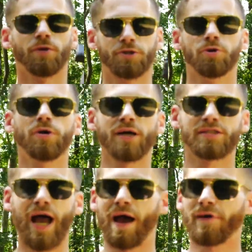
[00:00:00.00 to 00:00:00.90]
the two guns
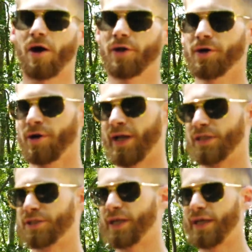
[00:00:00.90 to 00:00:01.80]
I have out here
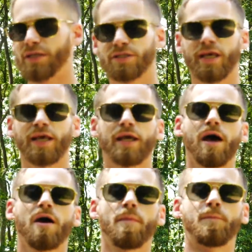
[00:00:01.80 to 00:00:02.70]
is the Sig
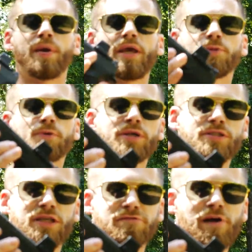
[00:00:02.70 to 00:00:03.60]

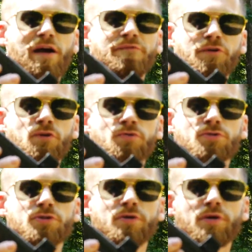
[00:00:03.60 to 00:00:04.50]
P365 FUSE,